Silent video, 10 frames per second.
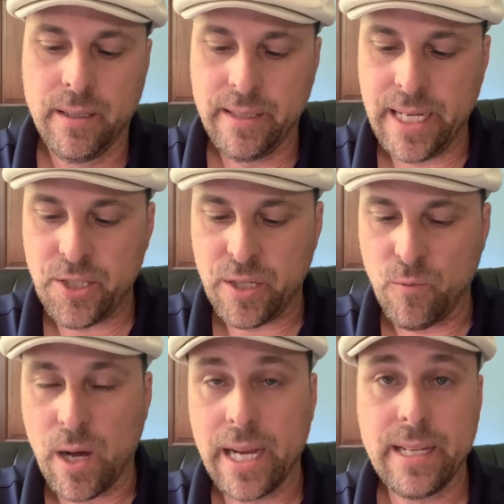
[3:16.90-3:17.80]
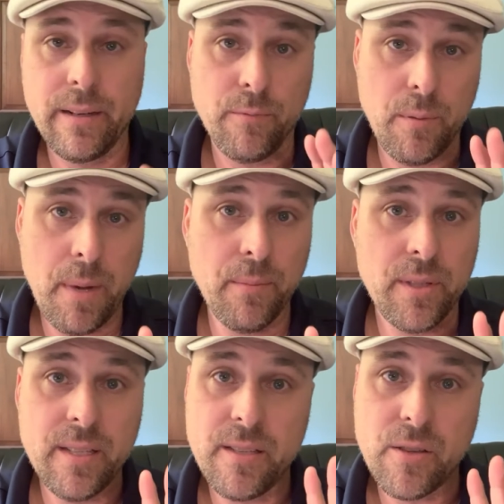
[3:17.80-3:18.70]
nationwide. Remember,
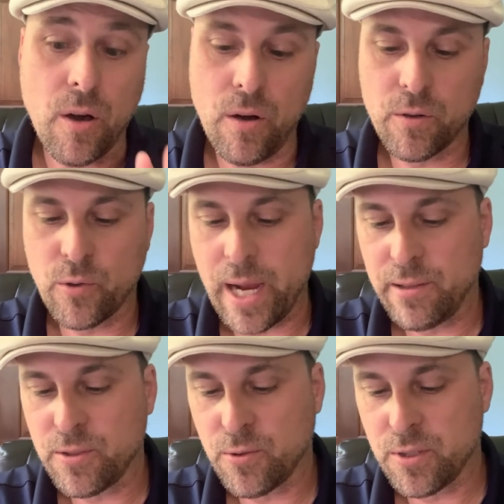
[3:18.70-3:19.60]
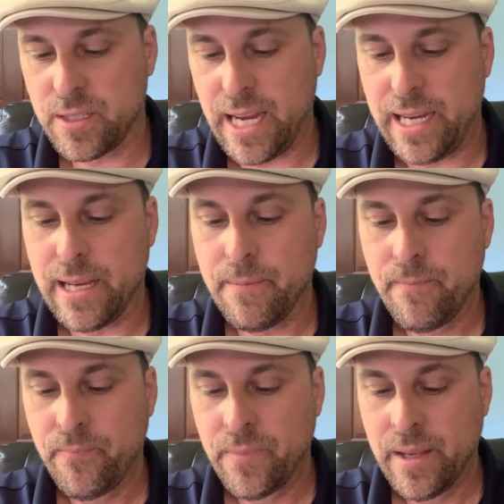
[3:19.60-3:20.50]
this is all crowdsourced data,
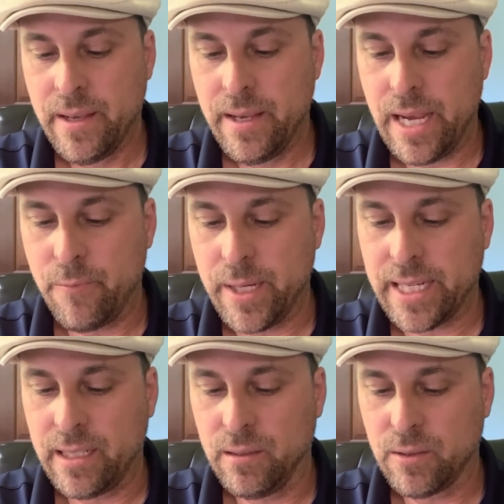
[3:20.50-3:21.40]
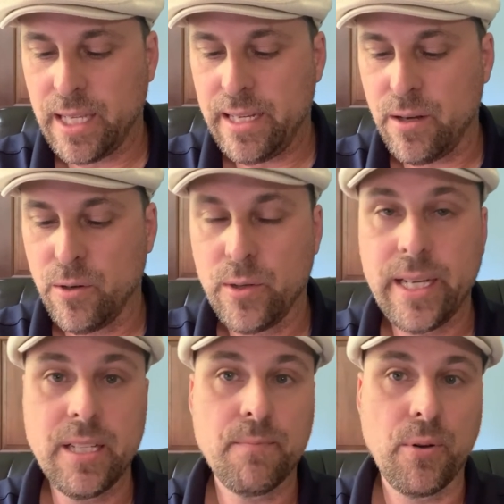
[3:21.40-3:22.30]
and we can look at
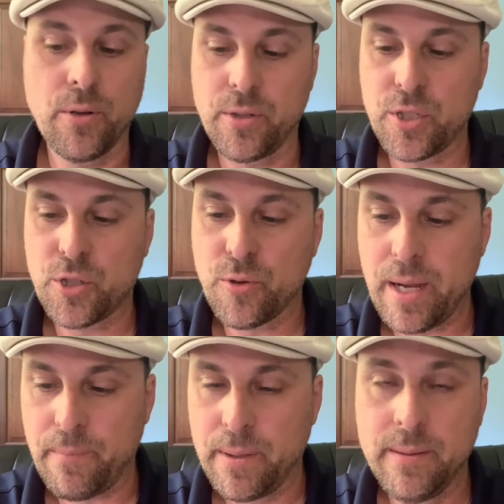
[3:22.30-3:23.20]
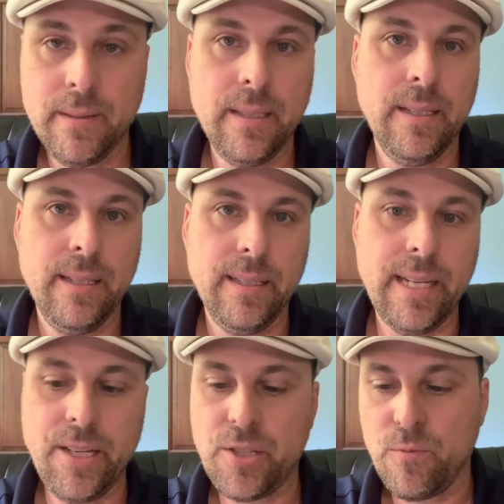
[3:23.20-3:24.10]
earnings per trip
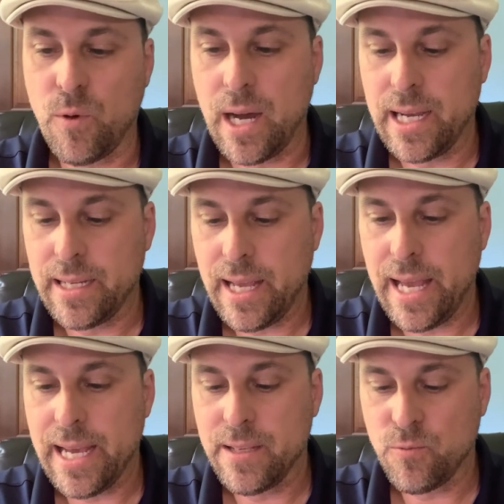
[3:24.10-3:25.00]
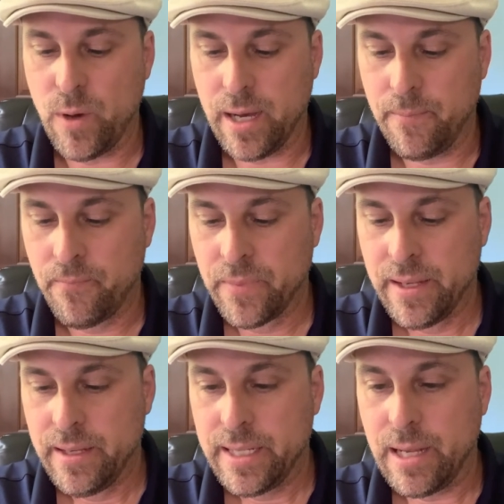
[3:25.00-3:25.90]
nationwide as well.
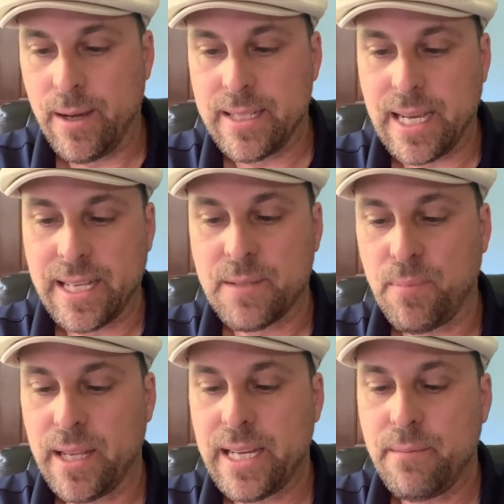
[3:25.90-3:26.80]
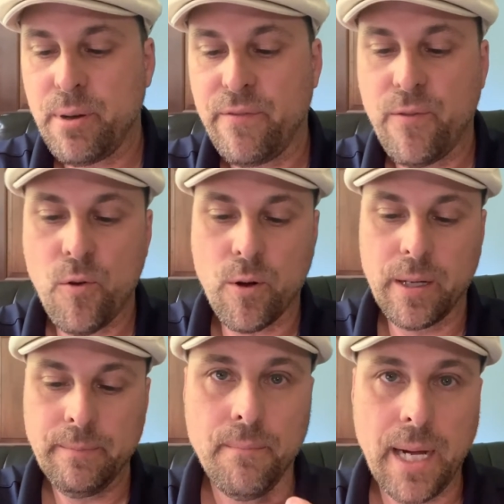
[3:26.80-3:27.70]
Now, as I explained
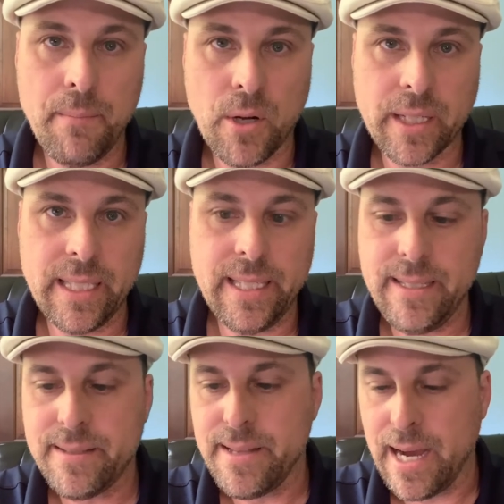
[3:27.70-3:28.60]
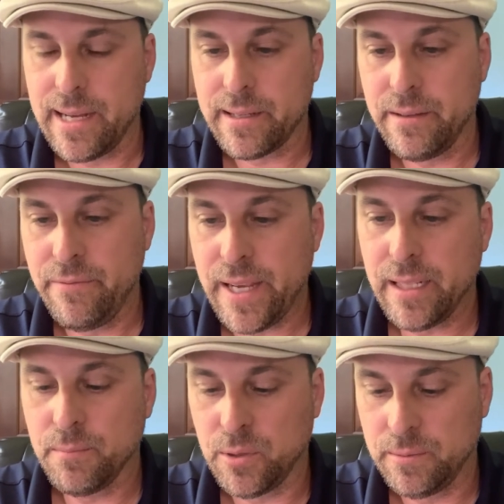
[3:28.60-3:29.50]
before, my market is not
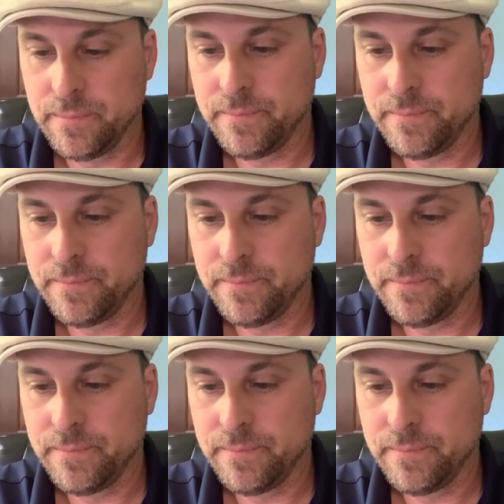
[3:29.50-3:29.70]
available.